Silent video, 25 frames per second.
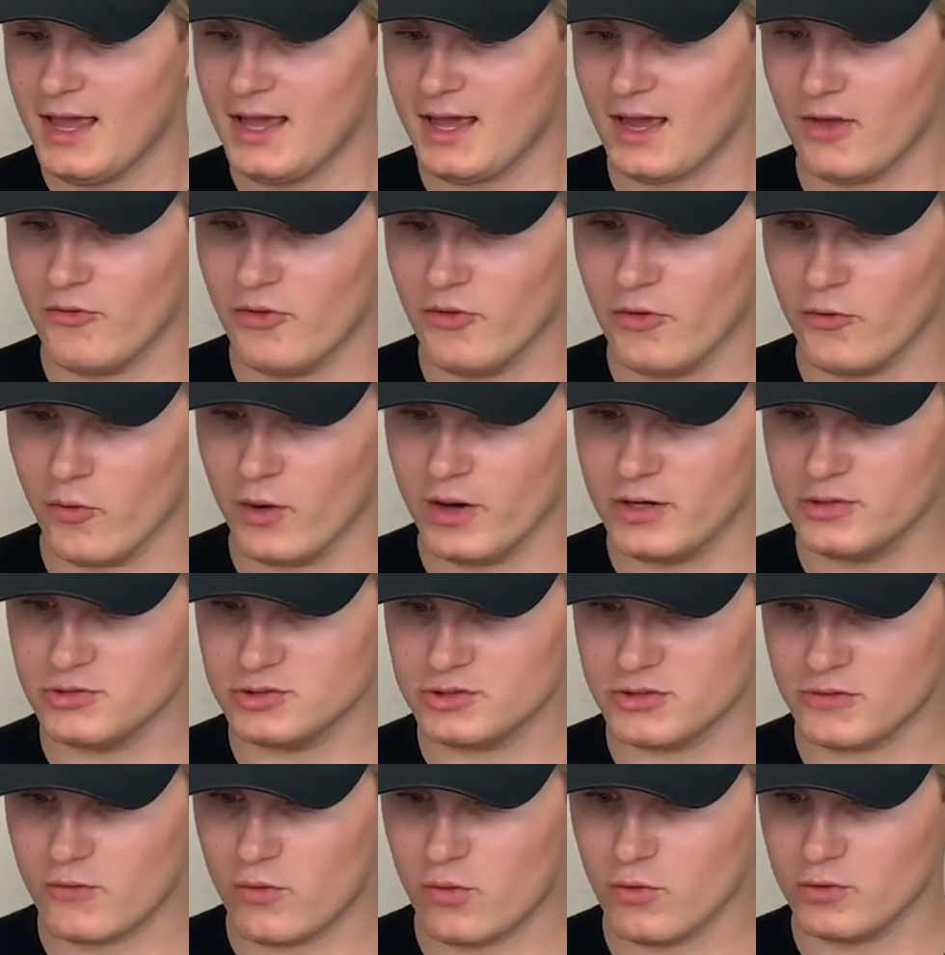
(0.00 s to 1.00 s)
And then the
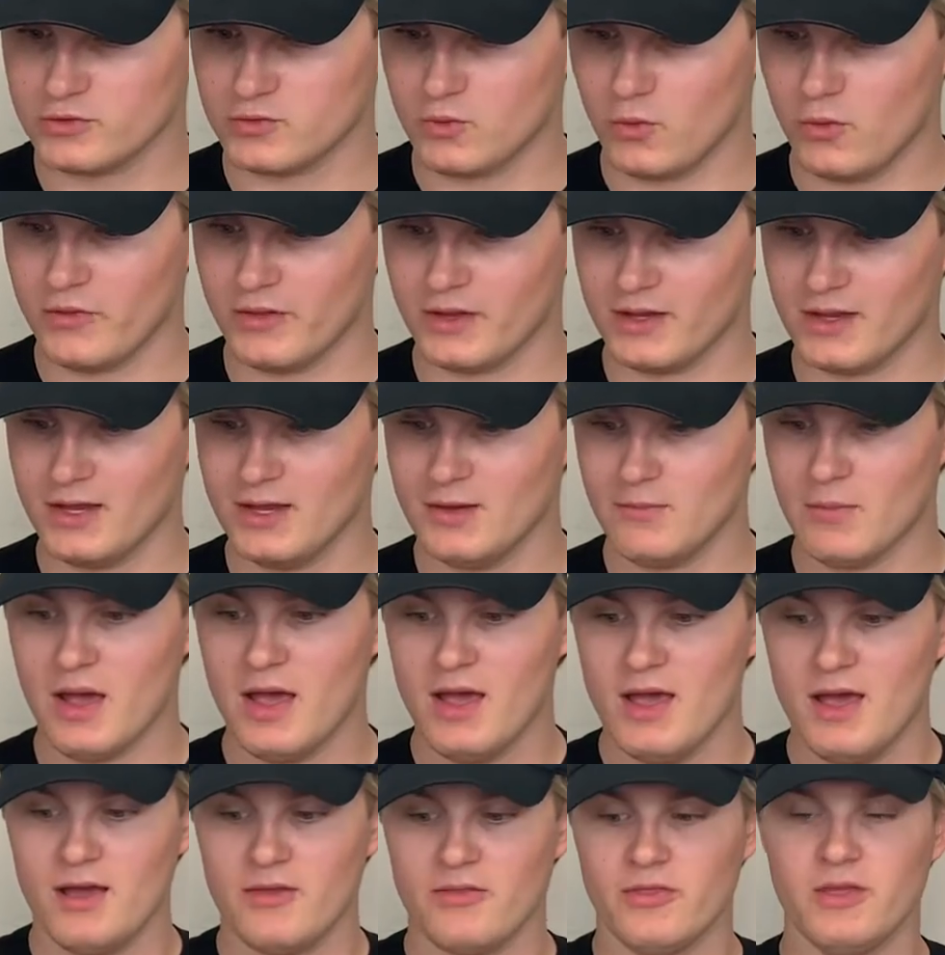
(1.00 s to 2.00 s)
Rangers, of course, won the game
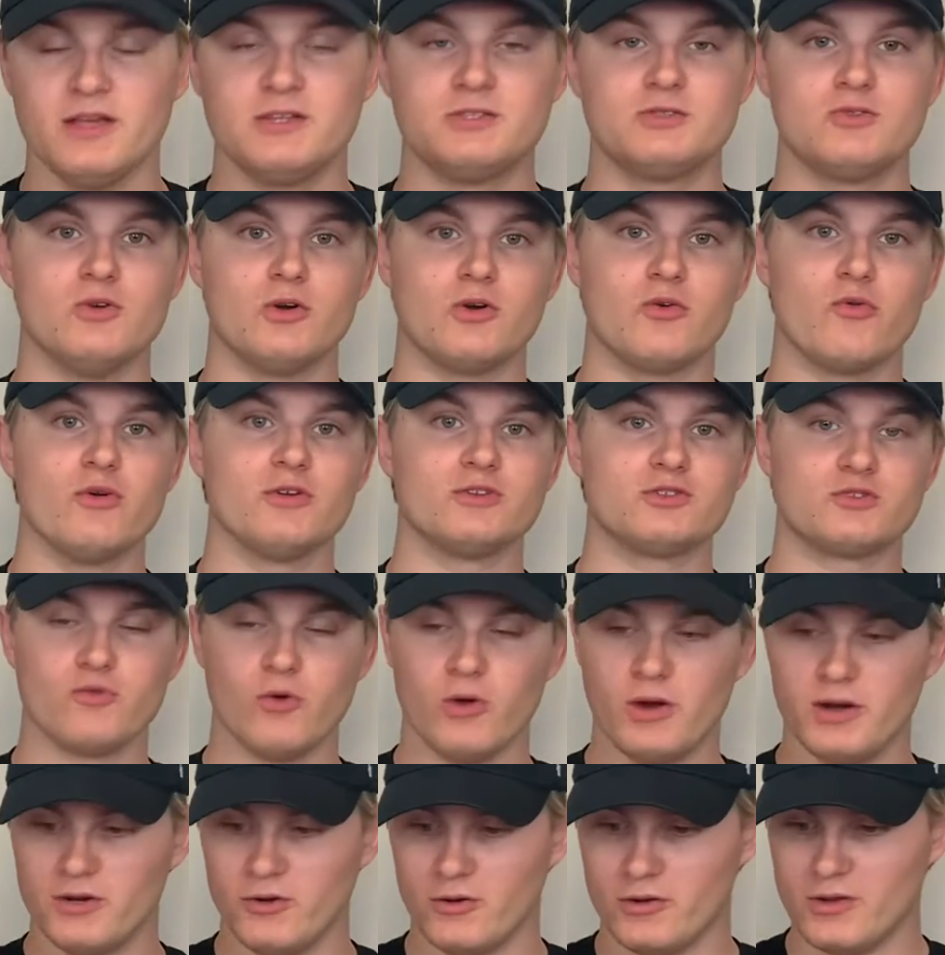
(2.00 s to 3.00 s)
thanks to a Chris
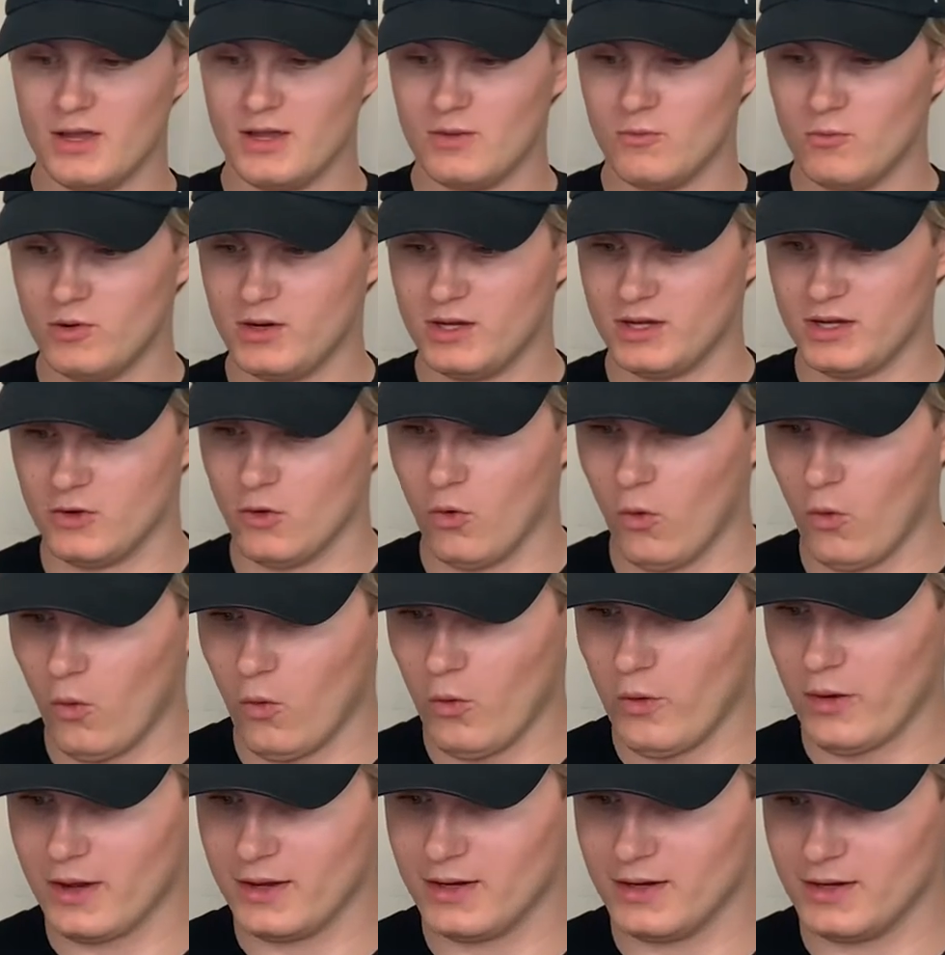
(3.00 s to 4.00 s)
Kreider game-winning
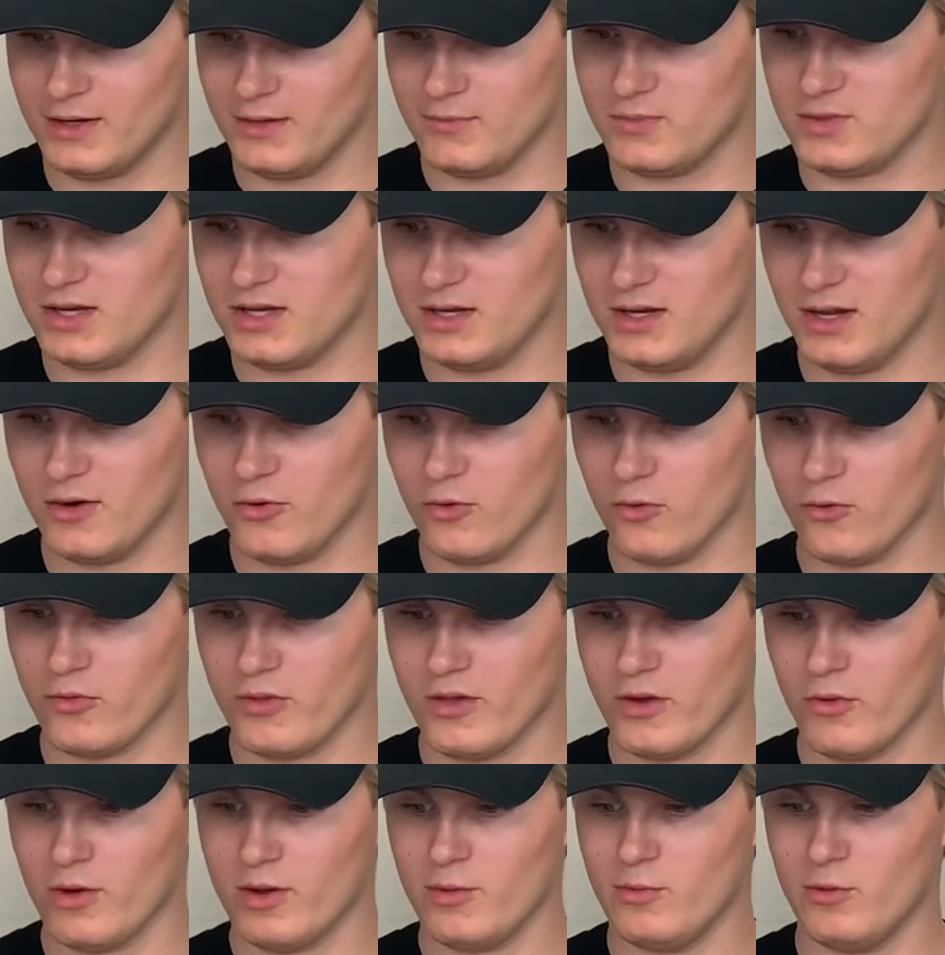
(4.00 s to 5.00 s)
goal and an empty netter
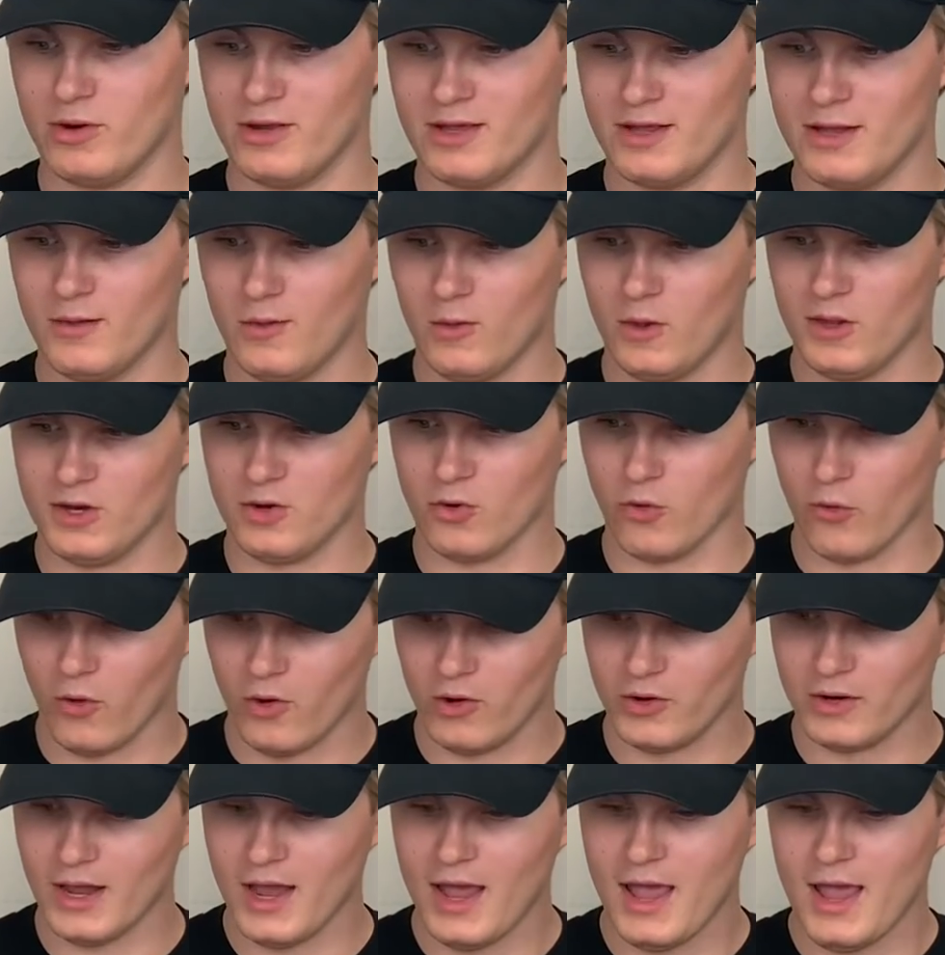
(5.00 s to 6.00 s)
they were able to get later
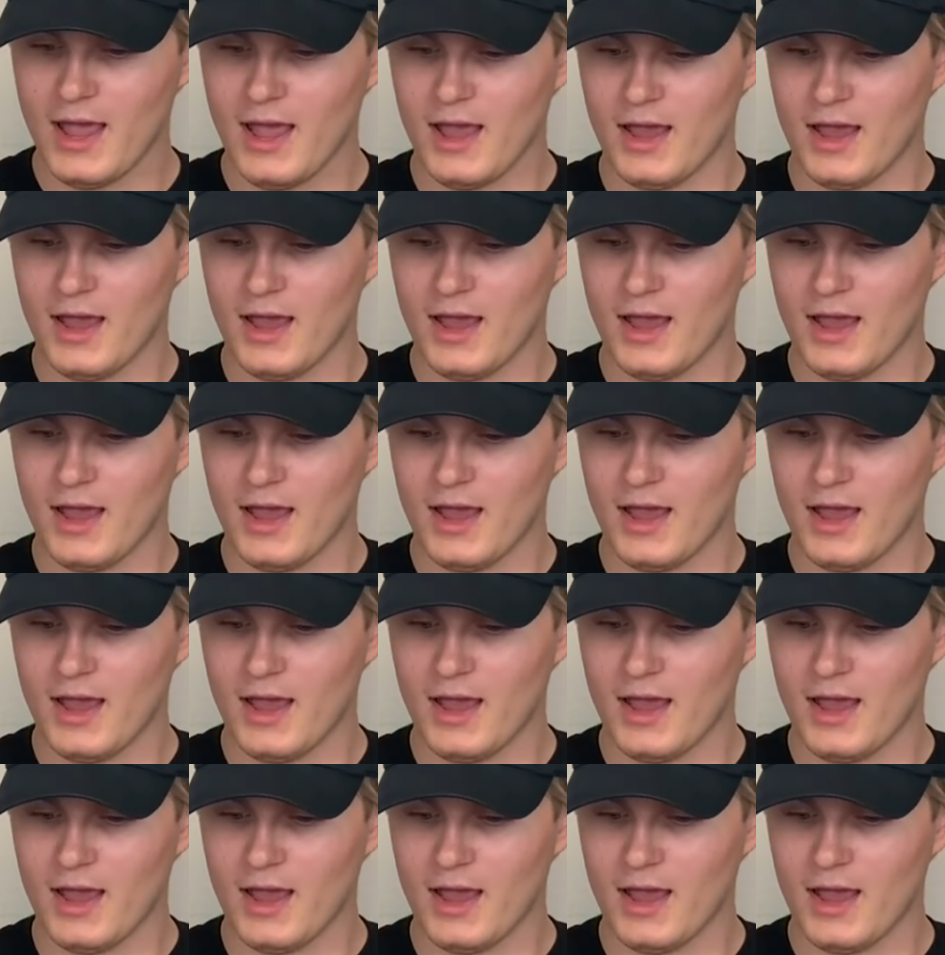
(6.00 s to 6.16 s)
on.